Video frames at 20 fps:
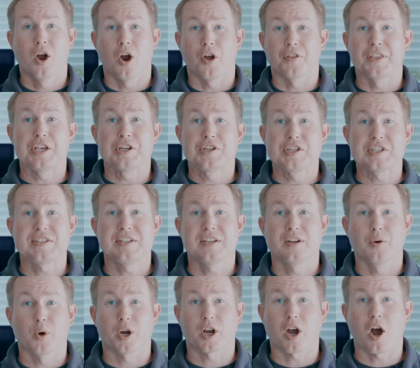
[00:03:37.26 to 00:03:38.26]
or that you just need
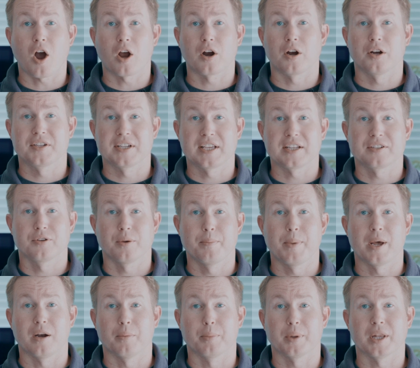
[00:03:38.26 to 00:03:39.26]
to work harder to get to a
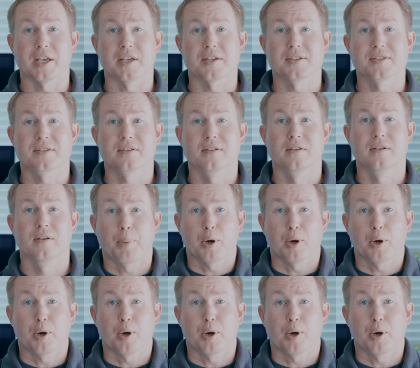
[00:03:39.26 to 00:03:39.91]
better place.